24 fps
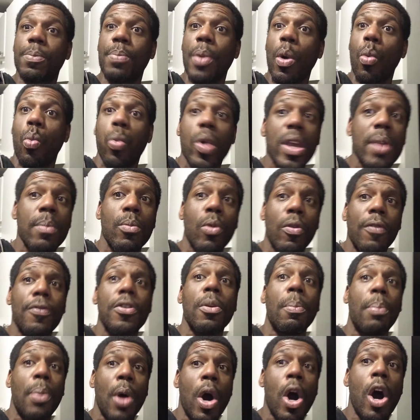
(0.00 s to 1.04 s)
but we moved
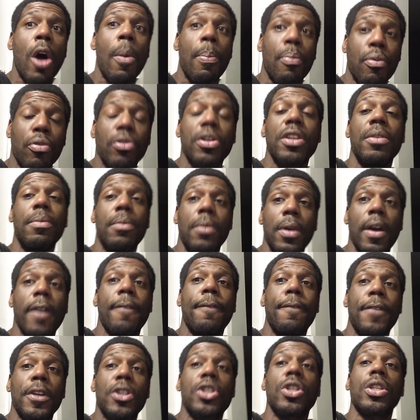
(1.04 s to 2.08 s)
the ball pretty
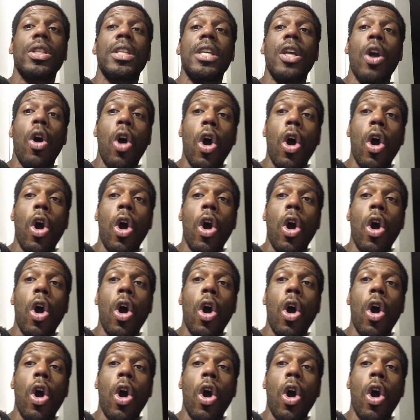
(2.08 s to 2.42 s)
efficiently